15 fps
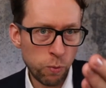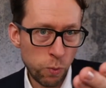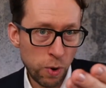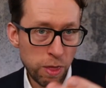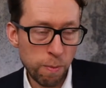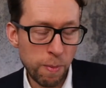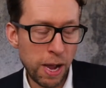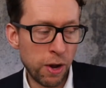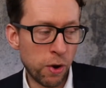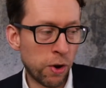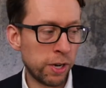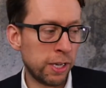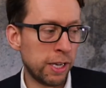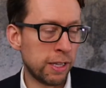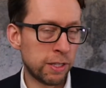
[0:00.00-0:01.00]
with my
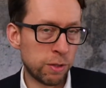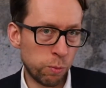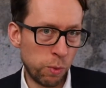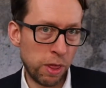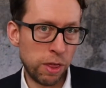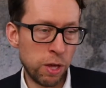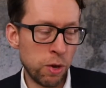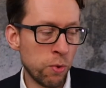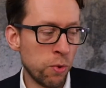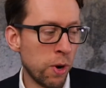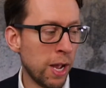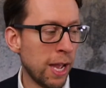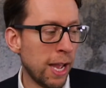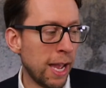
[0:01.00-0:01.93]
audience, with you.